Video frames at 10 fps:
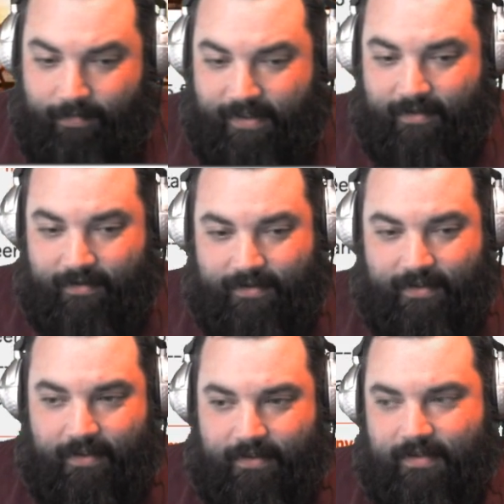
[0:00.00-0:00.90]
be
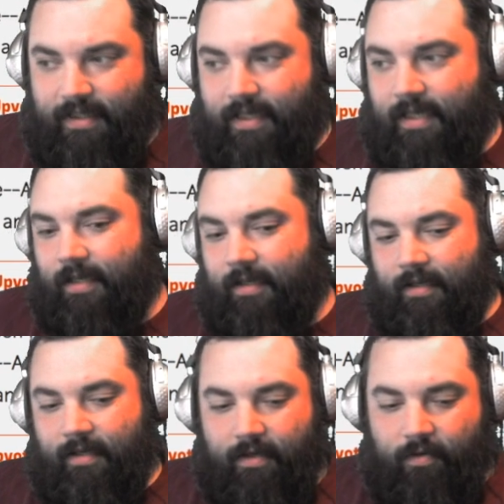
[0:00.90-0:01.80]
interested to see
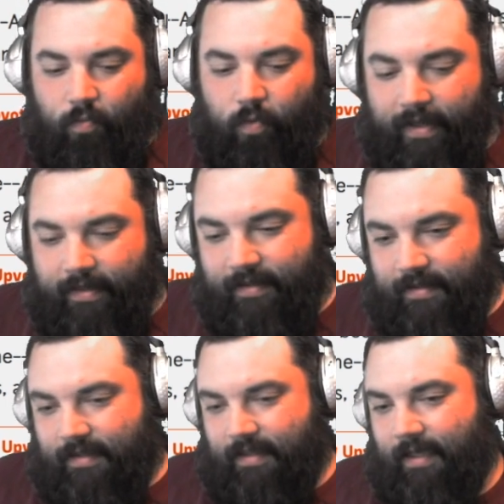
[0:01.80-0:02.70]
when
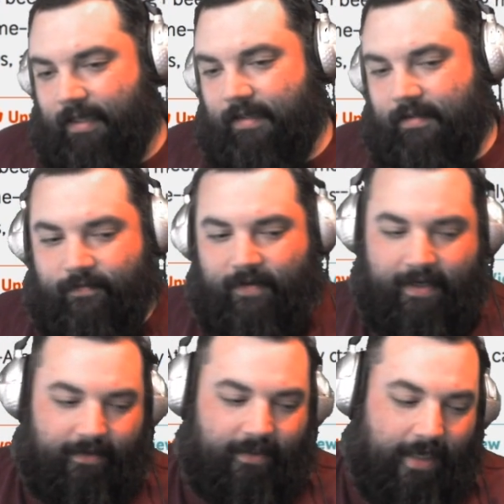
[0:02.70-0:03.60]
this thing is
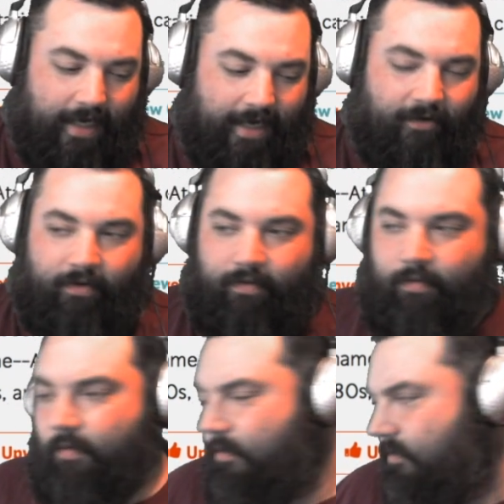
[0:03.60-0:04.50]
finally out,
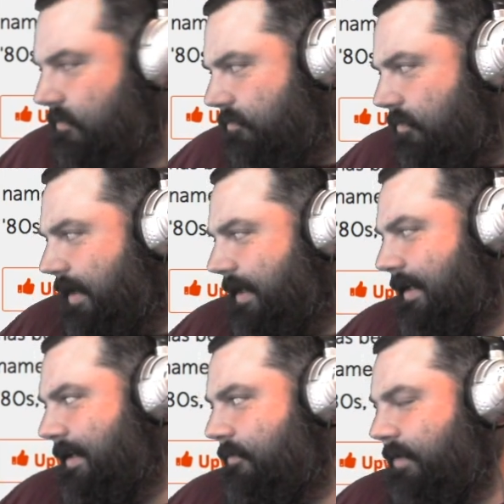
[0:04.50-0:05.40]
what
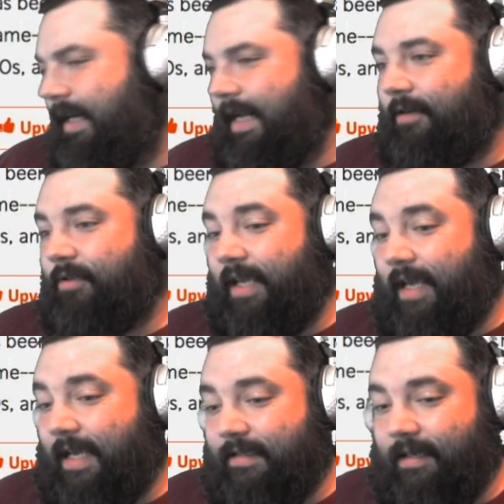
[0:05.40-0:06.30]
it actually
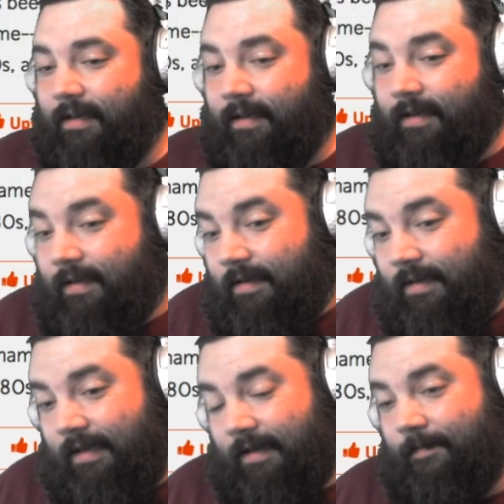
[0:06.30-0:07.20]
has in it.
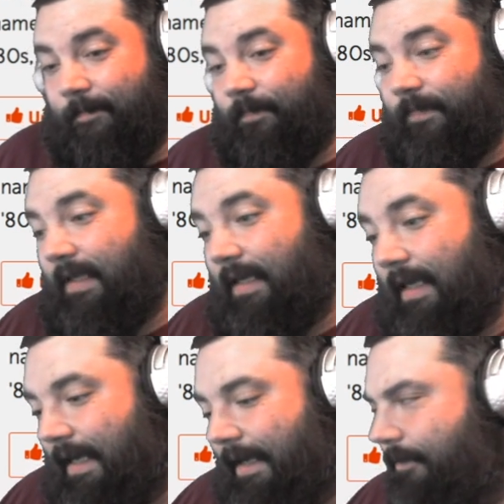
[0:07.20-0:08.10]
I'm
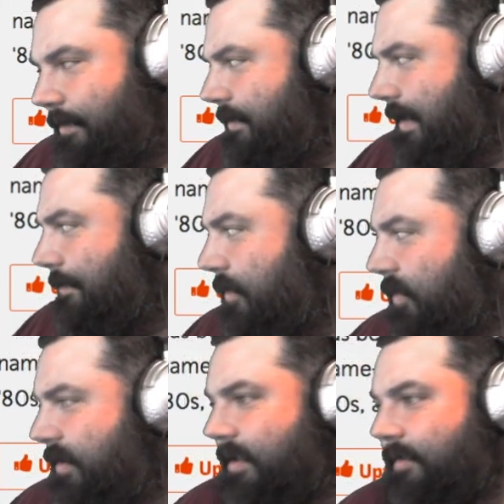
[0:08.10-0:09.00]

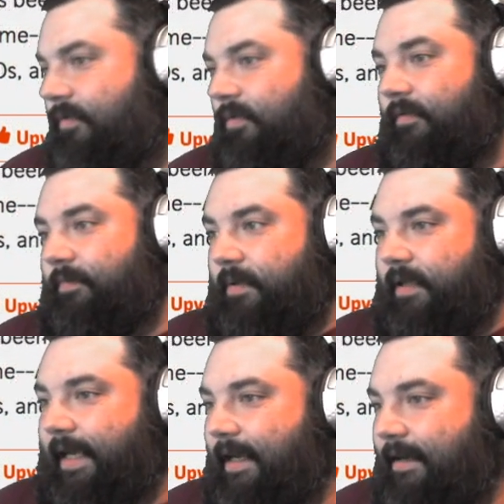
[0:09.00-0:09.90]
old enough to have
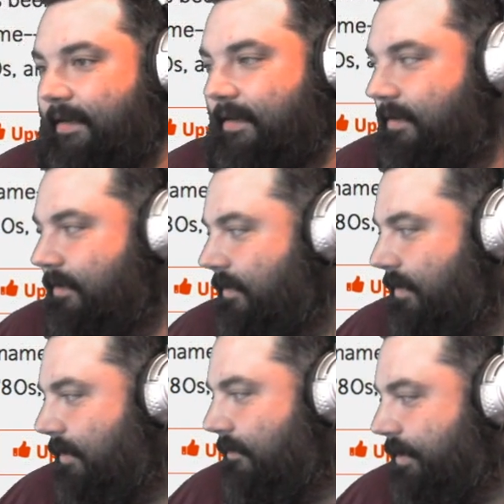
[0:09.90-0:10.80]
played
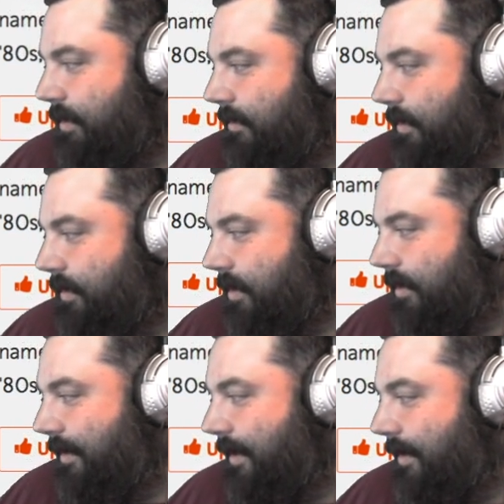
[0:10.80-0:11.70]
the original
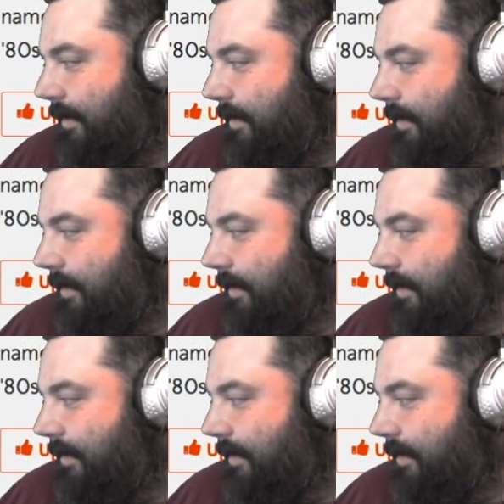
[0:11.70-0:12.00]
Atari.